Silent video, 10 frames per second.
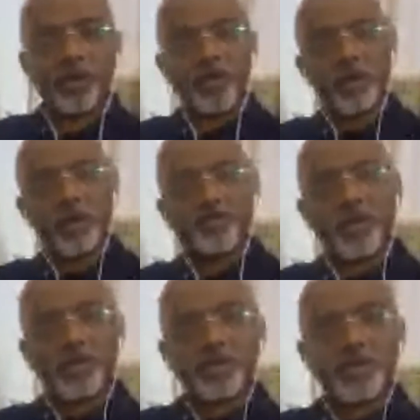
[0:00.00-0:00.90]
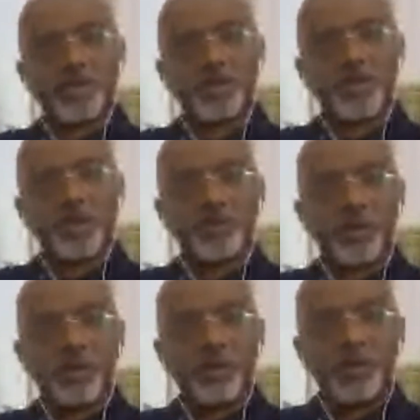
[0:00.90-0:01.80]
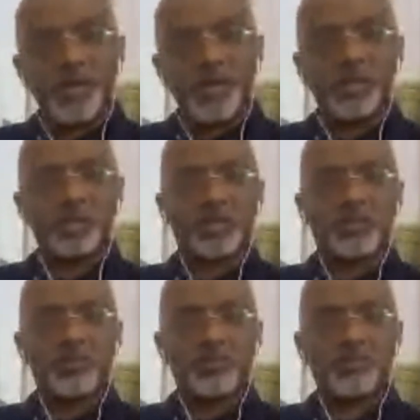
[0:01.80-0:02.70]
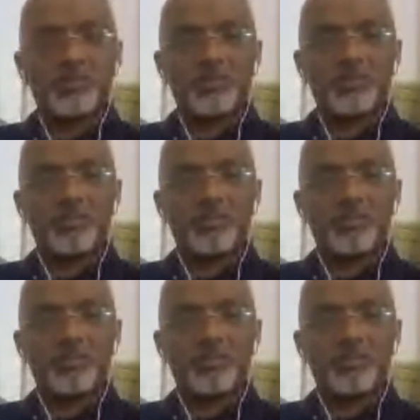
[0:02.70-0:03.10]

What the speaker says: All of you are aware of this term leadership.